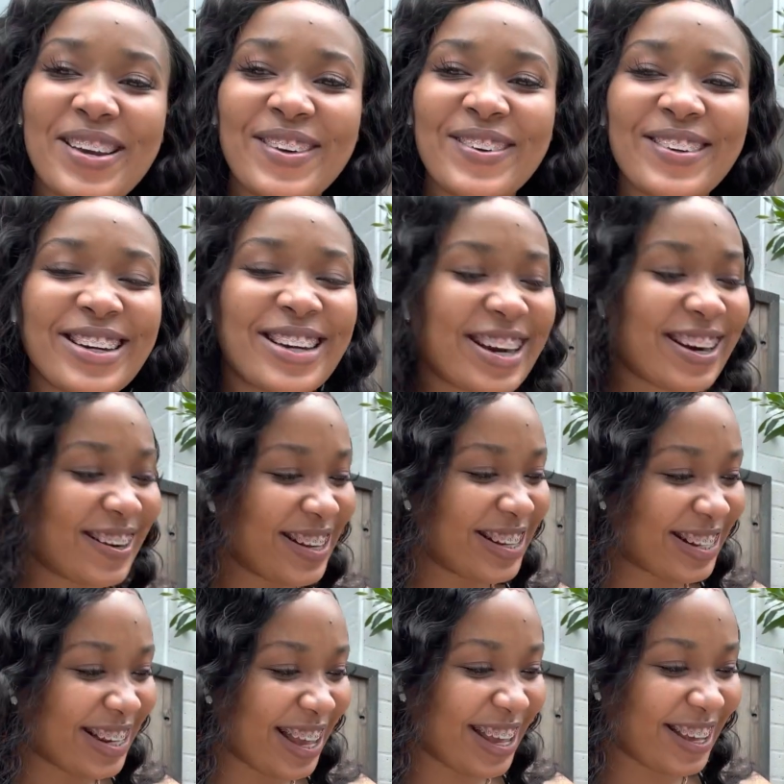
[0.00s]
We're
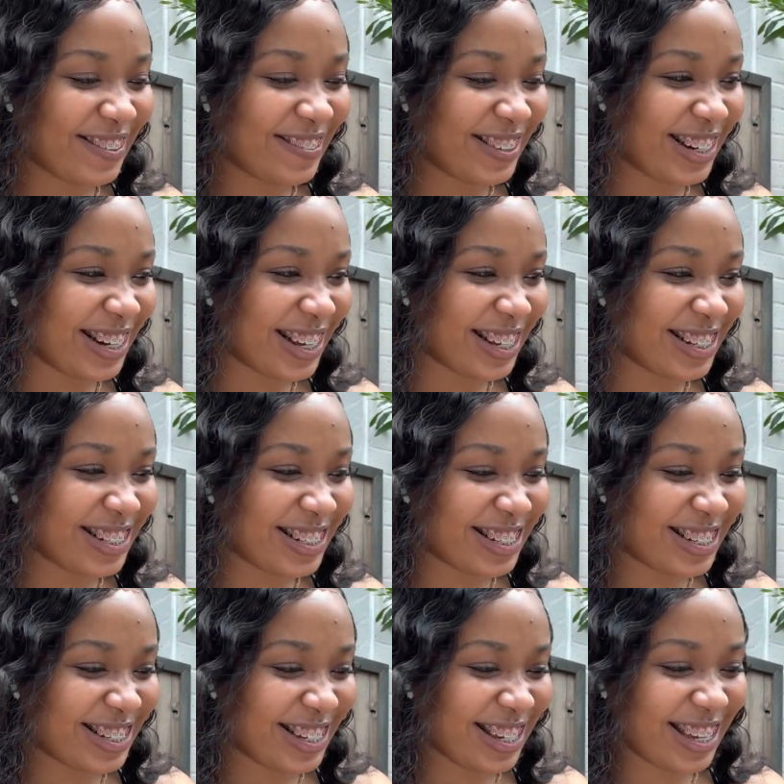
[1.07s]
currently having lunch.
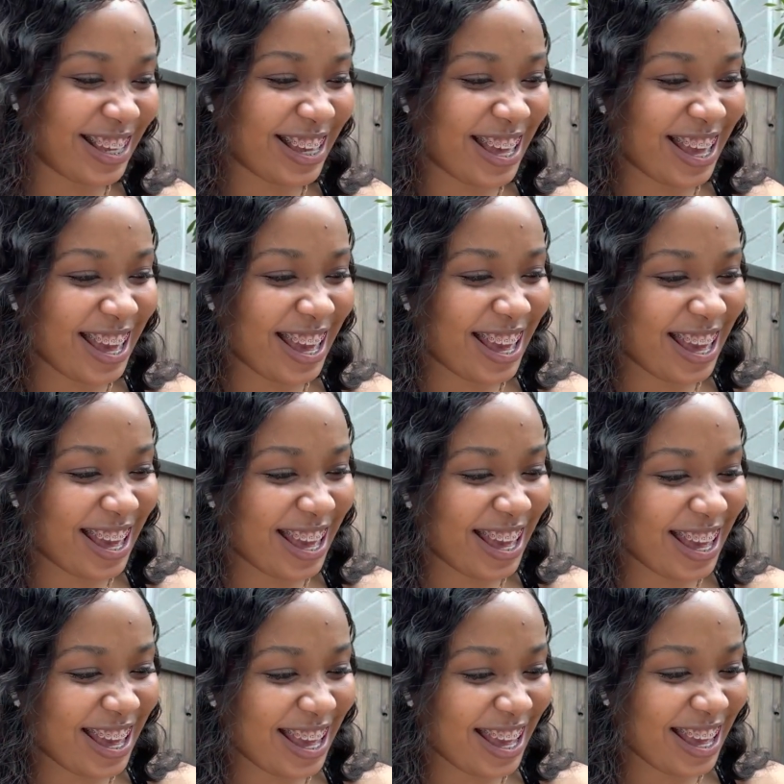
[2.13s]

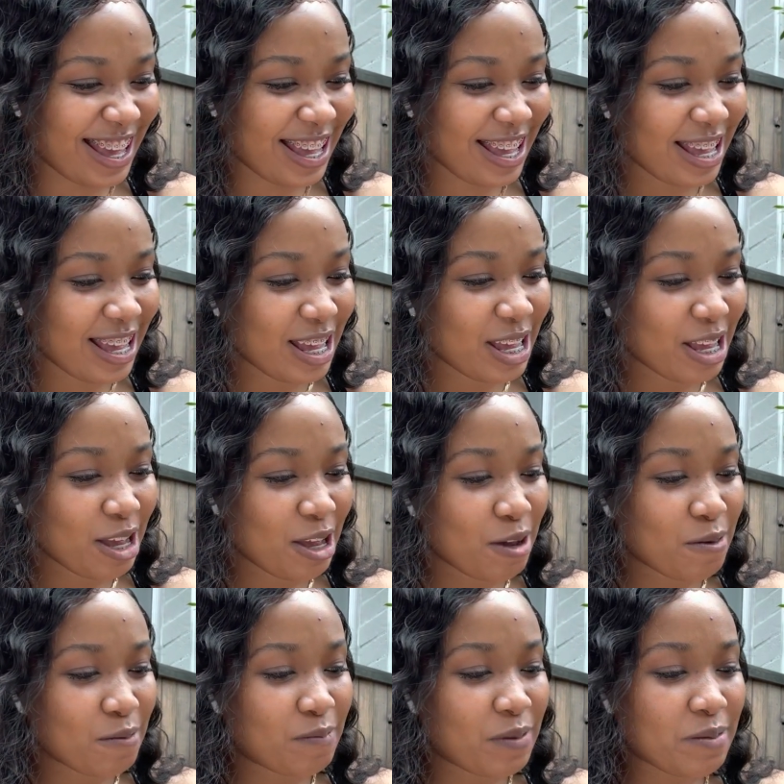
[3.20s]
Yay!
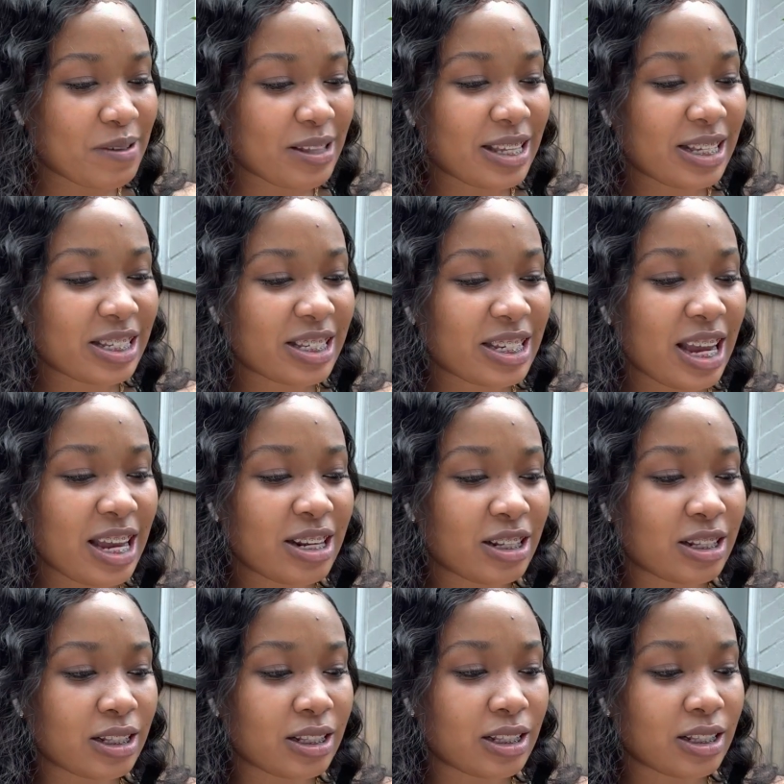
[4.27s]
Baby, this
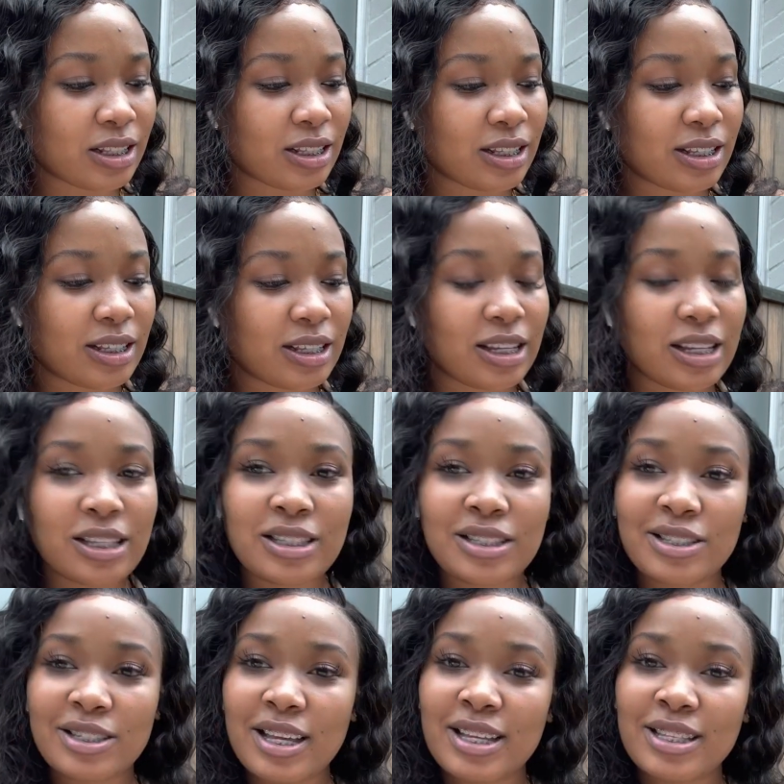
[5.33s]
channel
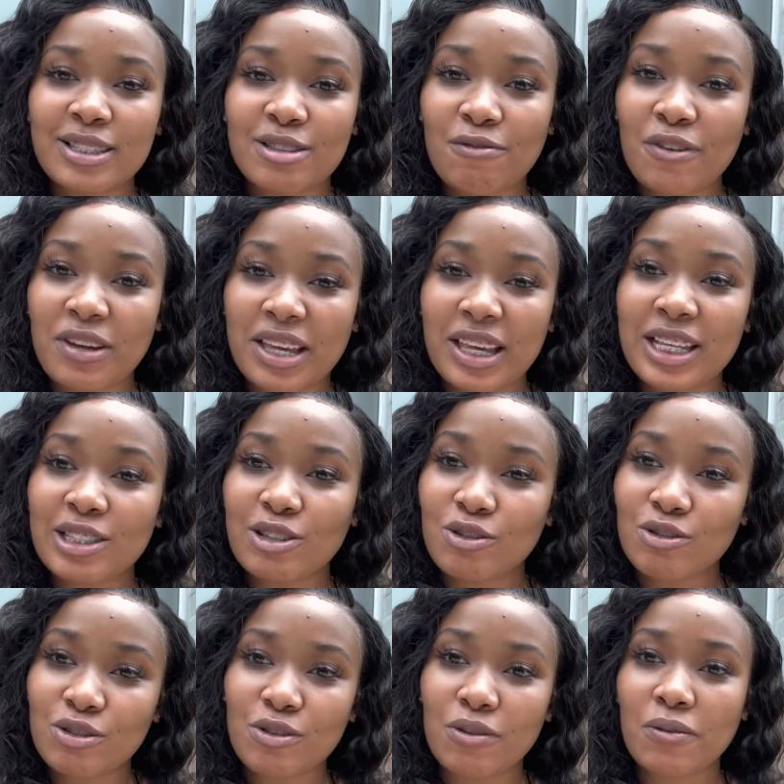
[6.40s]
is for kids
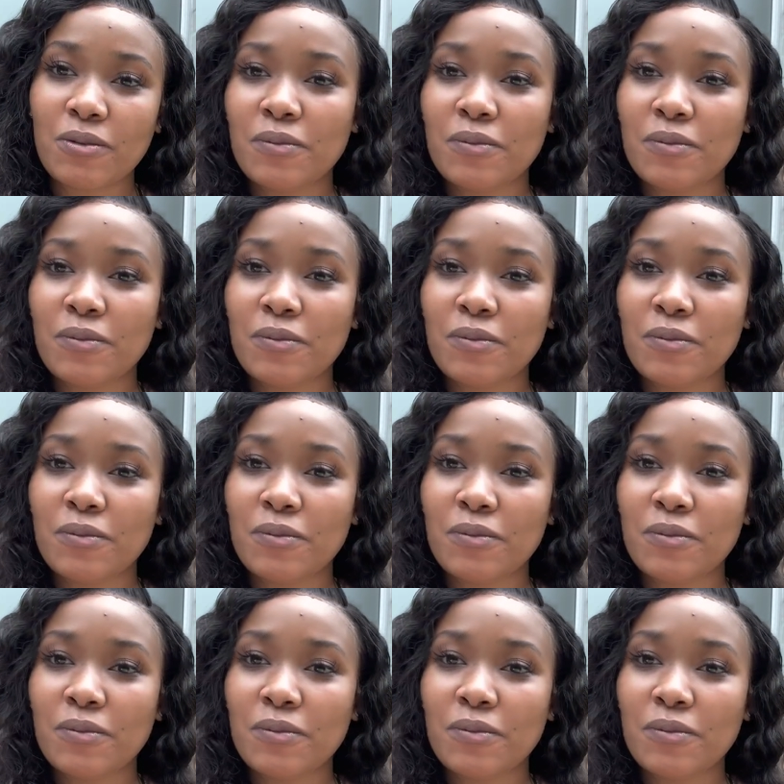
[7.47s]
also.